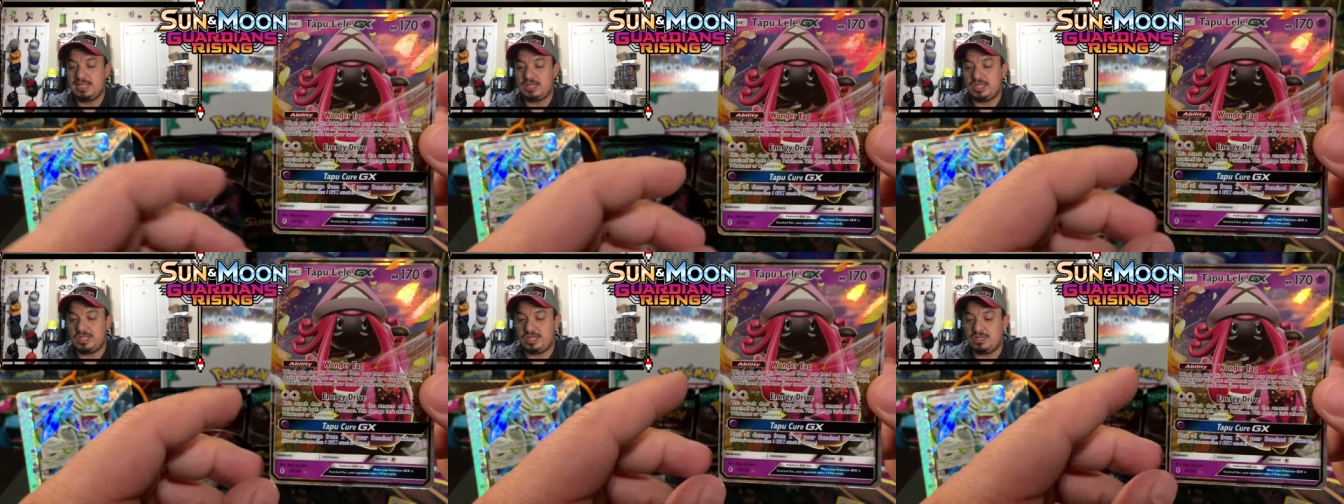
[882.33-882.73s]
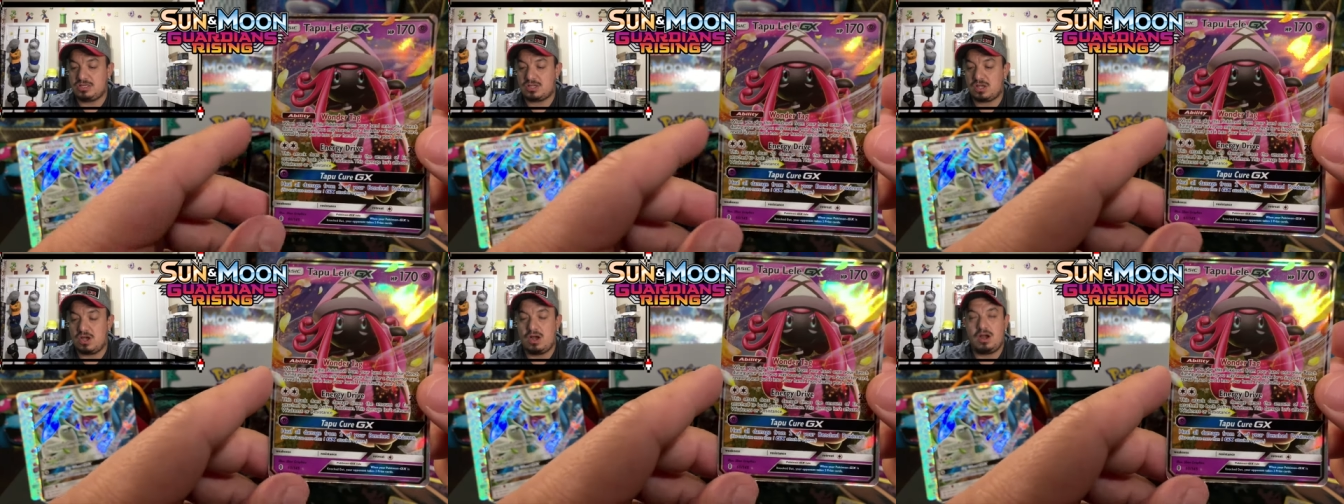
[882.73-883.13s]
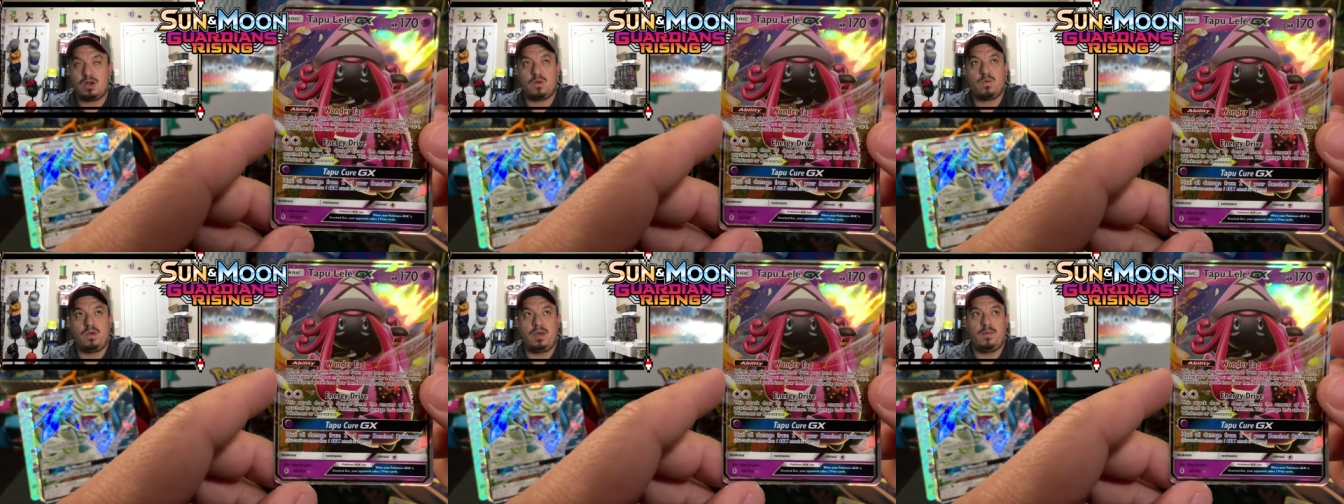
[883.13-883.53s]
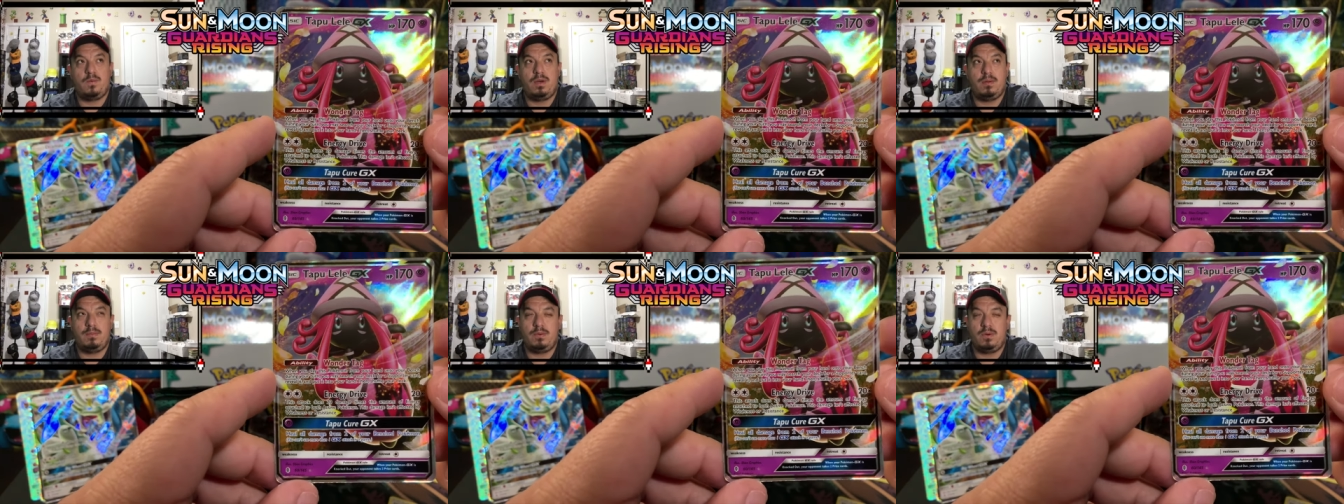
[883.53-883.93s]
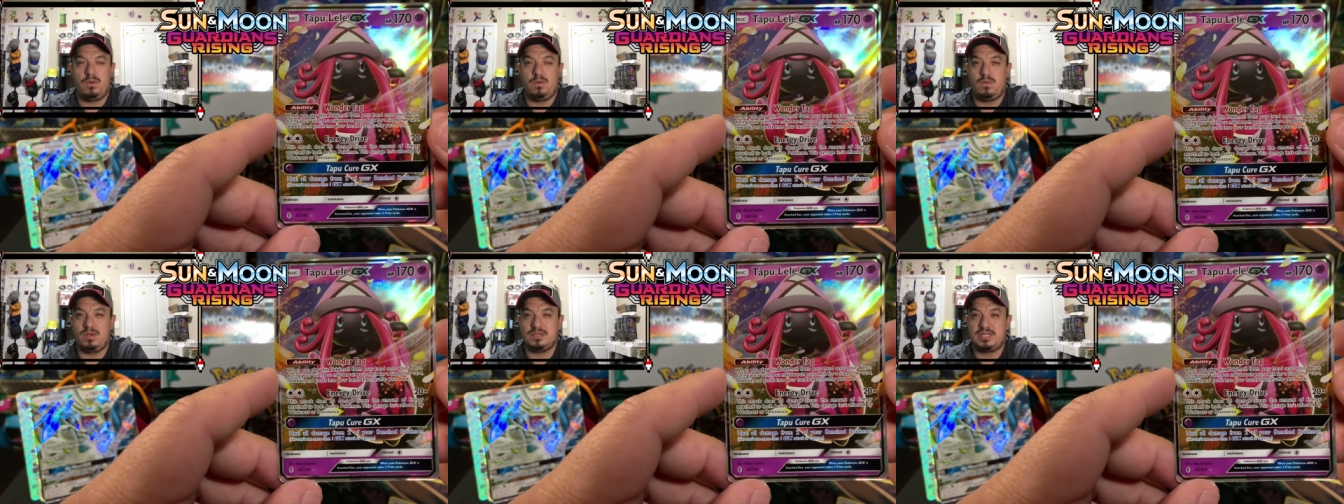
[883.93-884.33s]
This card at one
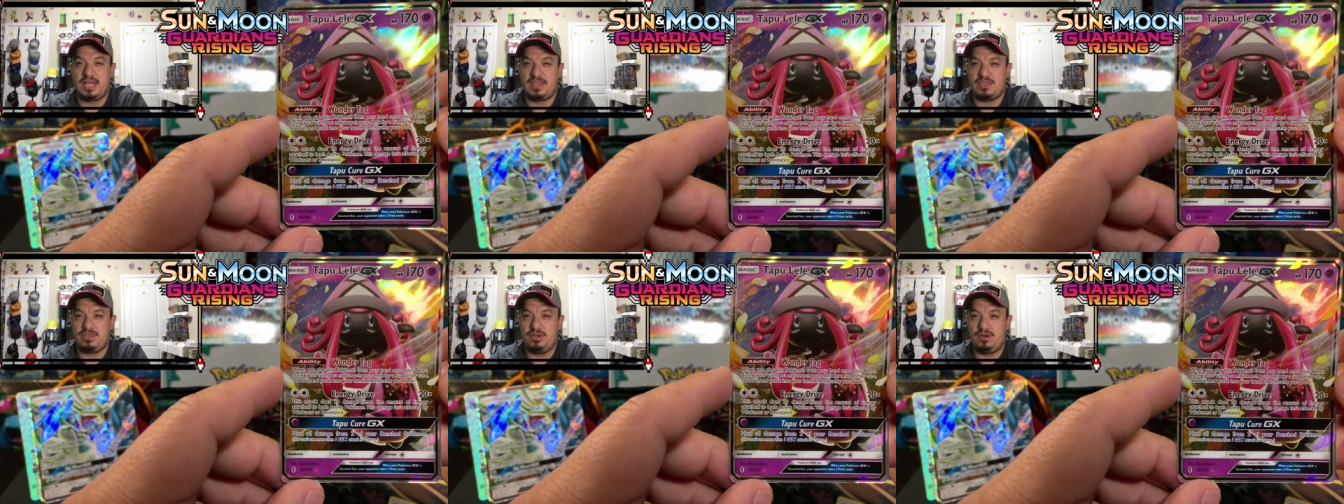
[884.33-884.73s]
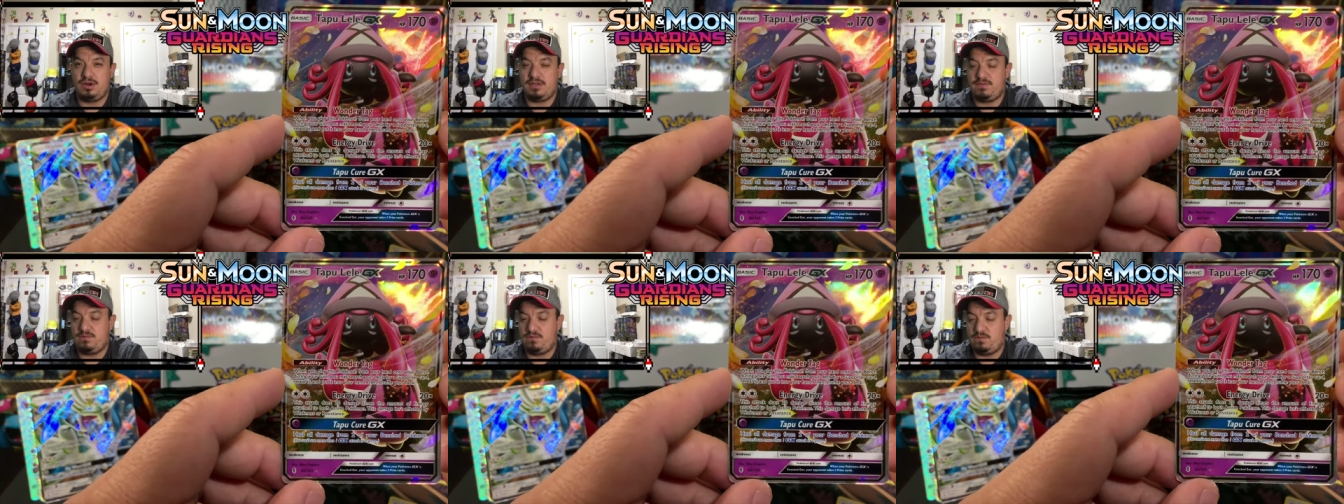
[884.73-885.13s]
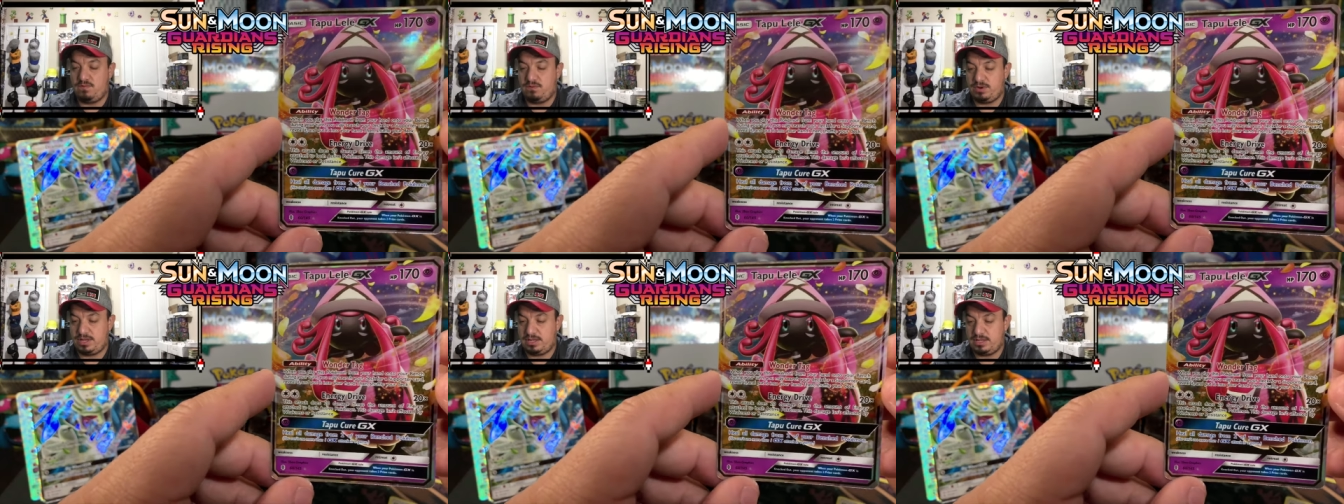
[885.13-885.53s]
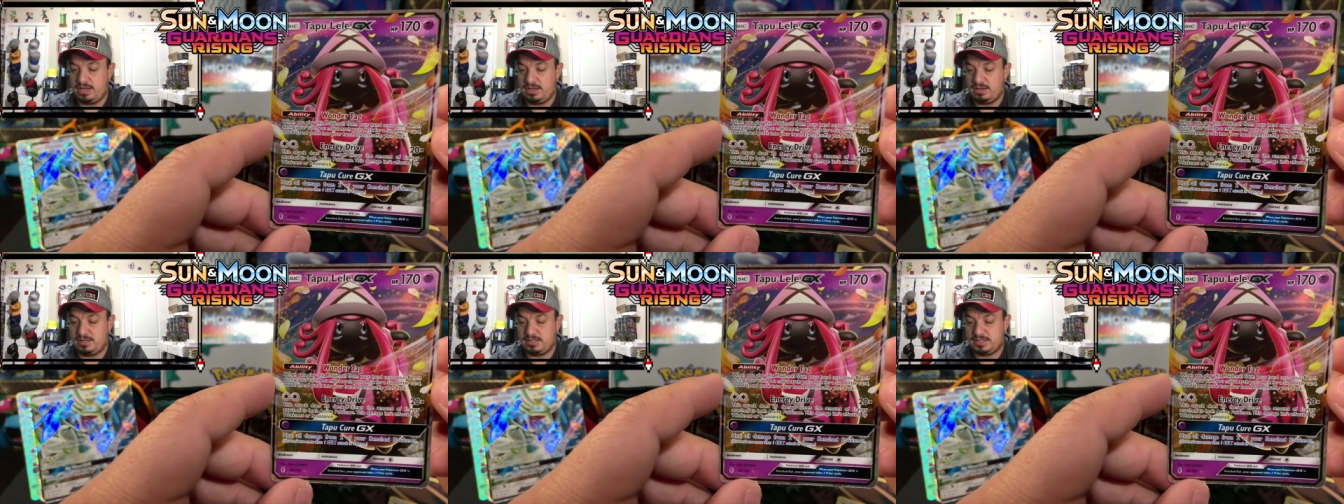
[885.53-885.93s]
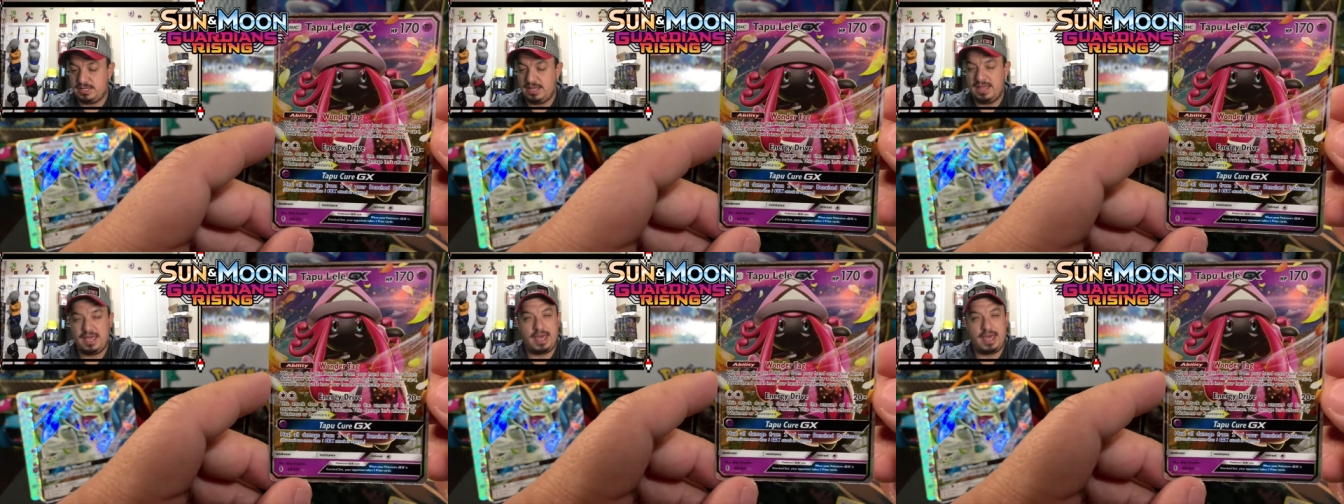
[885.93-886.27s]
point was like 30 $40.